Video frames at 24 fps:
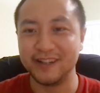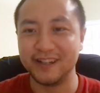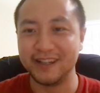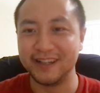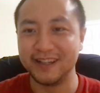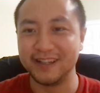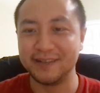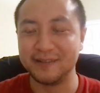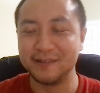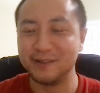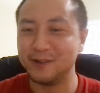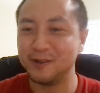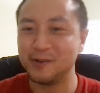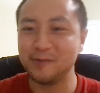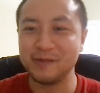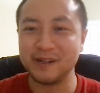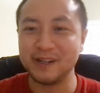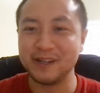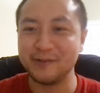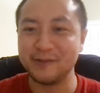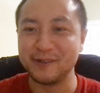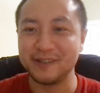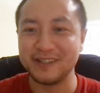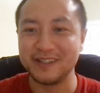Like
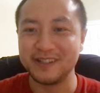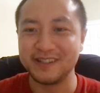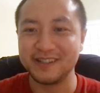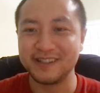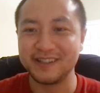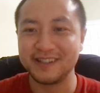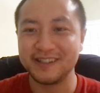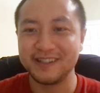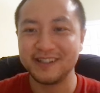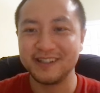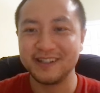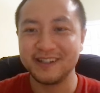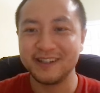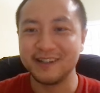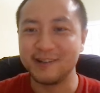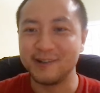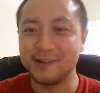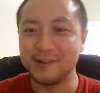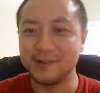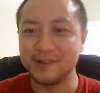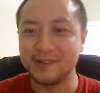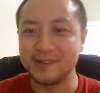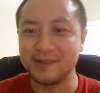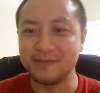normally we just
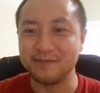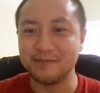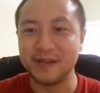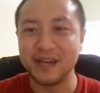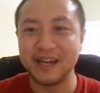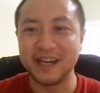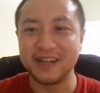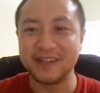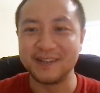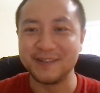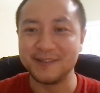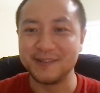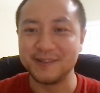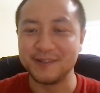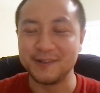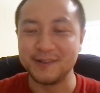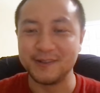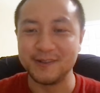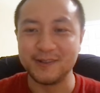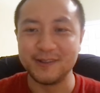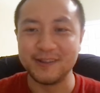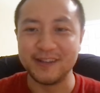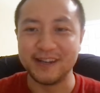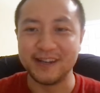call some packages to
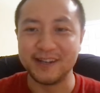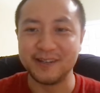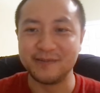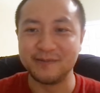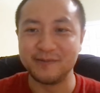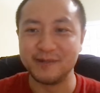do that,